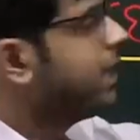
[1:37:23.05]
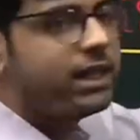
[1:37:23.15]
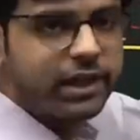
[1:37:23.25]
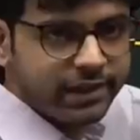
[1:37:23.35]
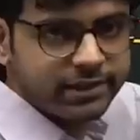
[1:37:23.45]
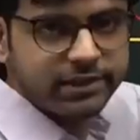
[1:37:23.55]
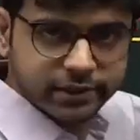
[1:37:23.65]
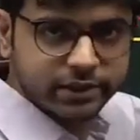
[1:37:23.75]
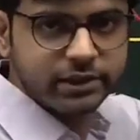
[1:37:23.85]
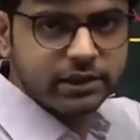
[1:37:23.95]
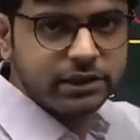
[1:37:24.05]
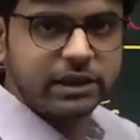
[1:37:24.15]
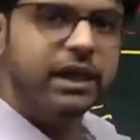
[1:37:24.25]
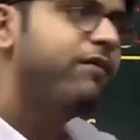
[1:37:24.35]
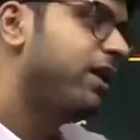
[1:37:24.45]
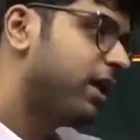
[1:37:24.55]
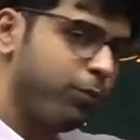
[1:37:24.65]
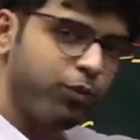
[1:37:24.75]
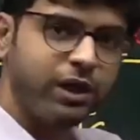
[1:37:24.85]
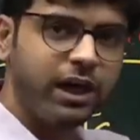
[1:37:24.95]
increase this. Okay, we'll come
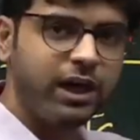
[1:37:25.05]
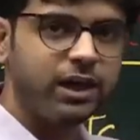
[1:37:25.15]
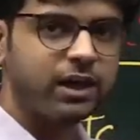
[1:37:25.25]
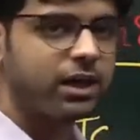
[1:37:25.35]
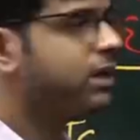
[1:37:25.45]
to that later.